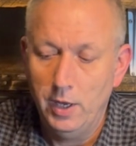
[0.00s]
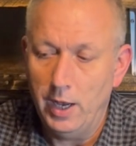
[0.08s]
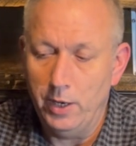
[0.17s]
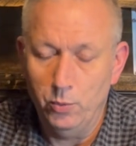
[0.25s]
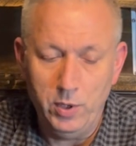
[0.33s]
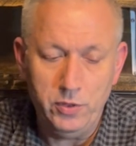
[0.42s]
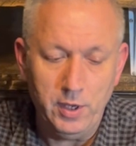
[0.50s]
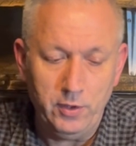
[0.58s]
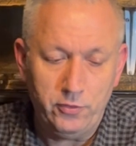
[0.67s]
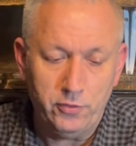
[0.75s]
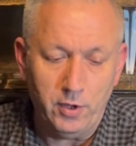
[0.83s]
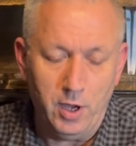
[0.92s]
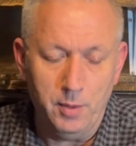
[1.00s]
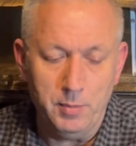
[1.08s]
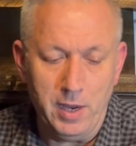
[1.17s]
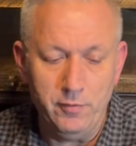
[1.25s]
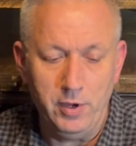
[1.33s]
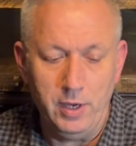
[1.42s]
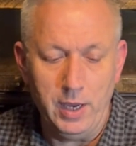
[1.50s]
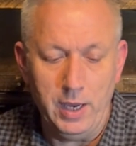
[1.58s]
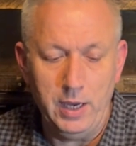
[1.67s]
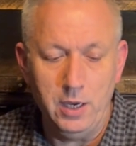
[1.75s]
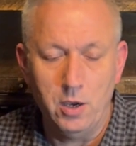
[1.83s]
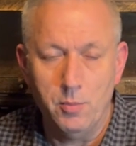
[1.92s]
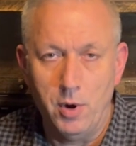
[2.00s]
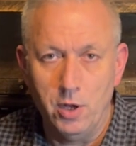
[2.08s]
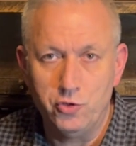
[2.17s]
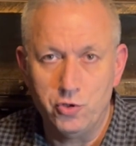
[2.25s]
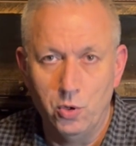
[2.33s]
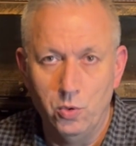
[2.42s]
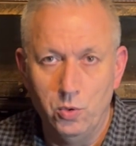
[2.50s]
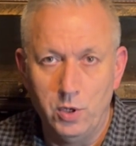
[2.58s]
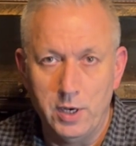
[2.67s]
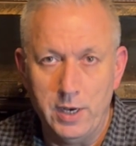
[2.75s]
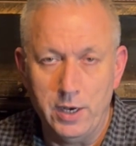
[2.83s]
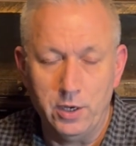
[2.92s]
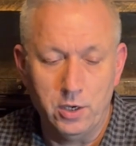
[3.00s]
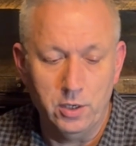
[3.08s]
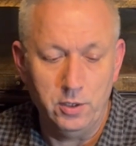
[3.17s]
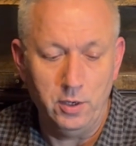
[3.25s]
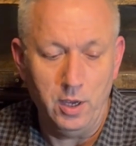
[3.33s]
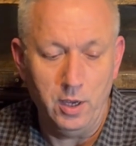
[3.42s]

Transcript: and with this, I'm having a Camacho Connecticut